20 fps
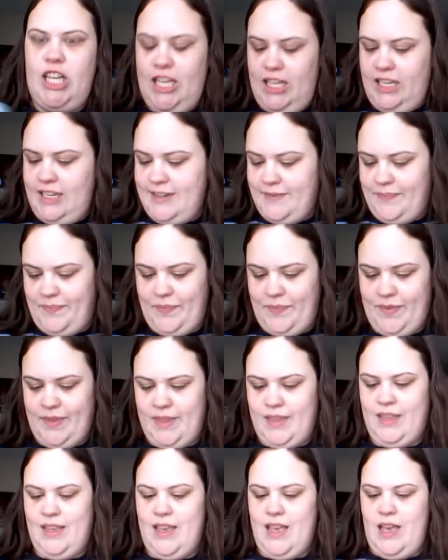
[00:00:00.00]
it.
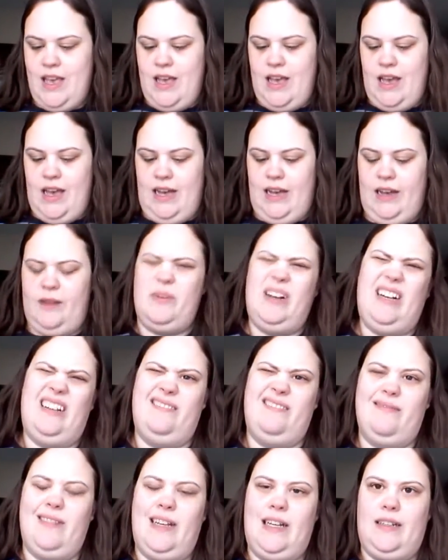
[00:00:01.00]

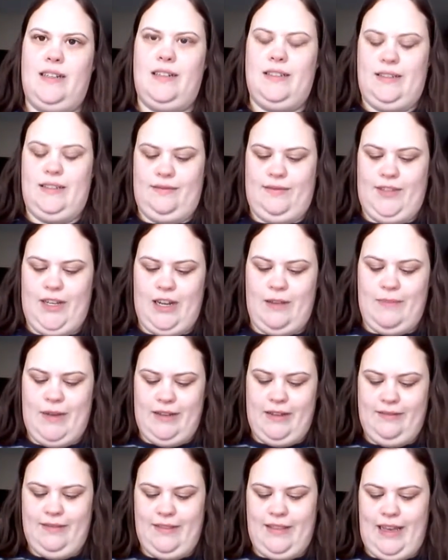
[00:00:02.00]
Well, I'll talk
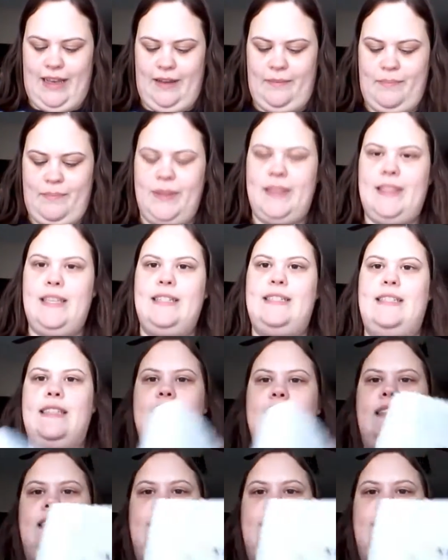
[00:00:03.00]
about that. But this is